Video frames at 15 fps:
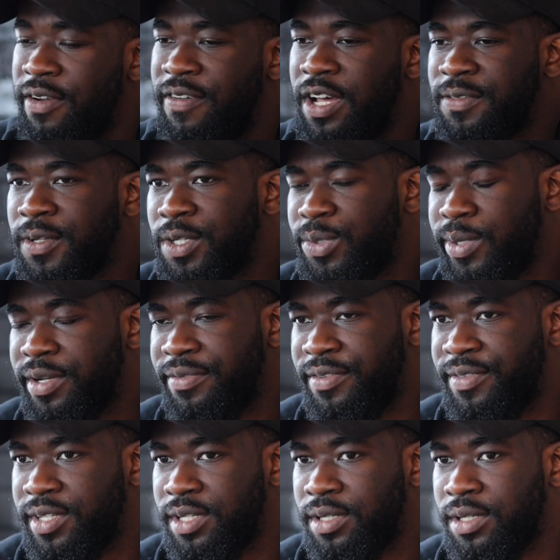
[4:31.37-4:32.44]
Yeah. Fast forward to
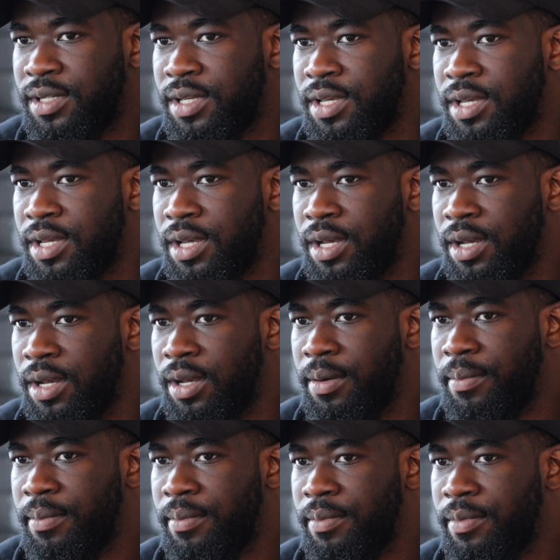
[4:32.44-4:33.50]
2015.
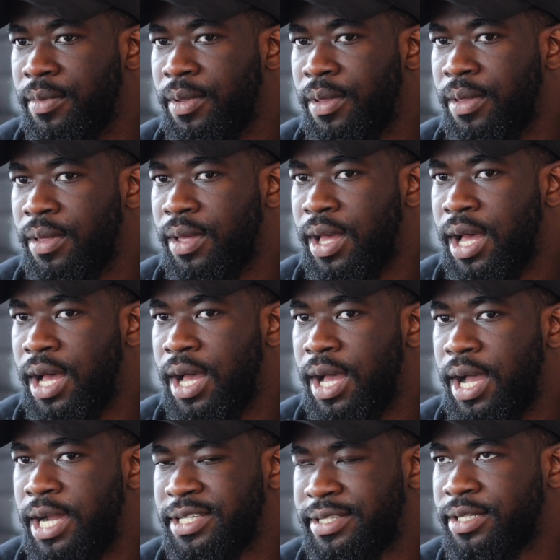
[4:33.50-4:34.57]
Um,
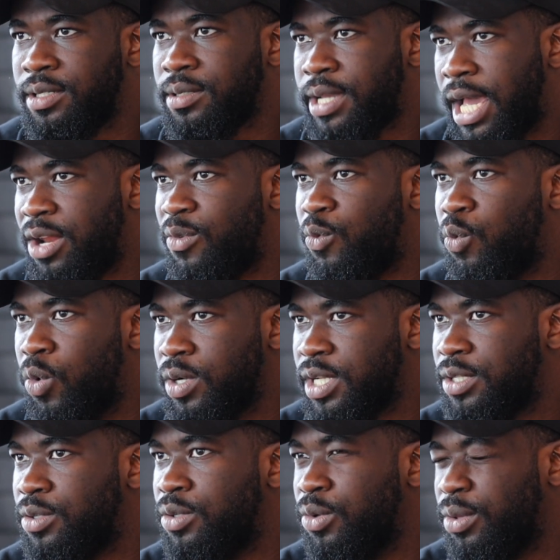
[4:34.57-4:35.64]
I still kind of
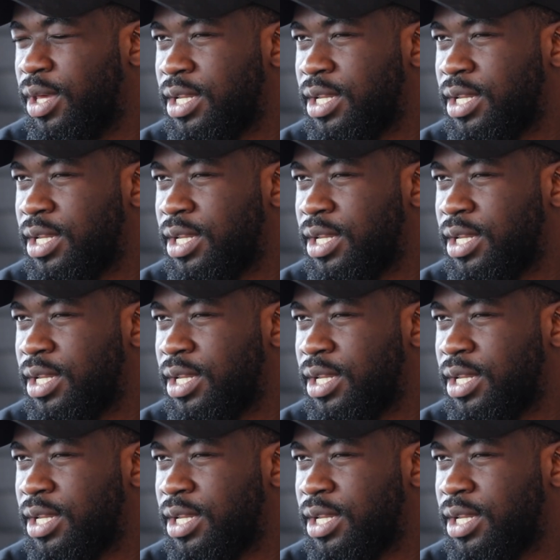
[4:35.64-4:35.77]
wanted to do